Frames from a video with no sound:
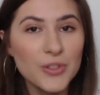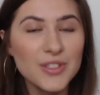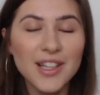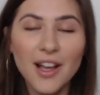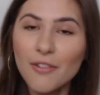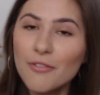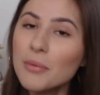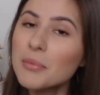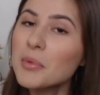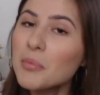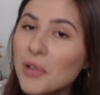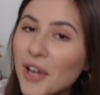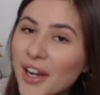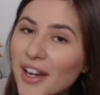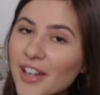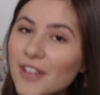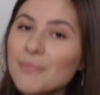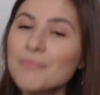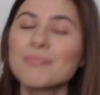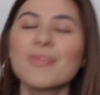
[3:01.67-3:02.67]
come from the brain
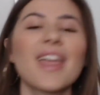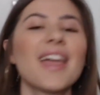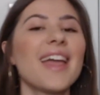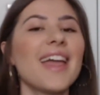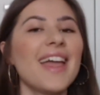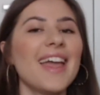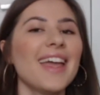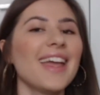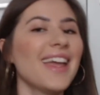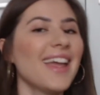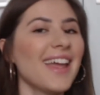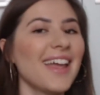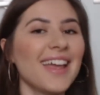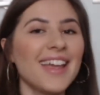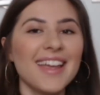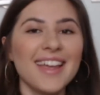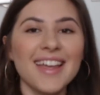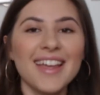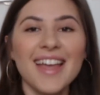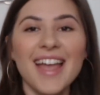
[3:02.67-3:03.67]

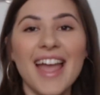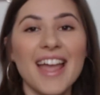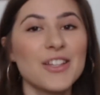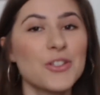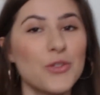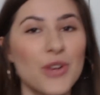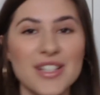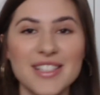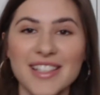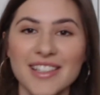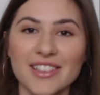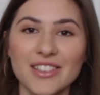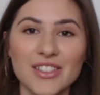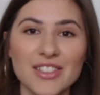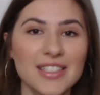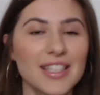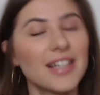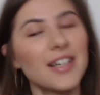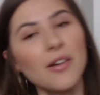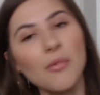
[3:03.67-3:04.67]
and stress
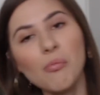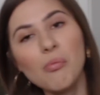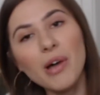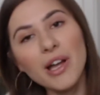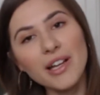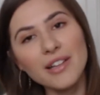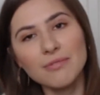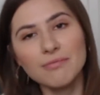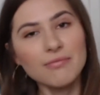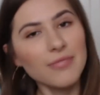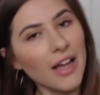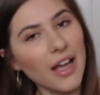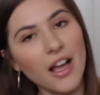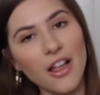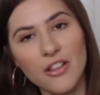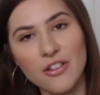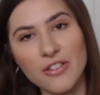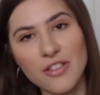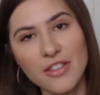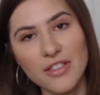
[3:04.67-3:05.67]
kills. But
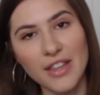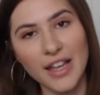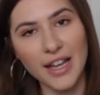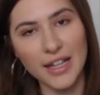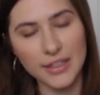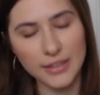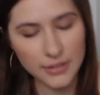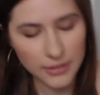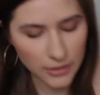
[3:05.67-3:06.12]
other than that,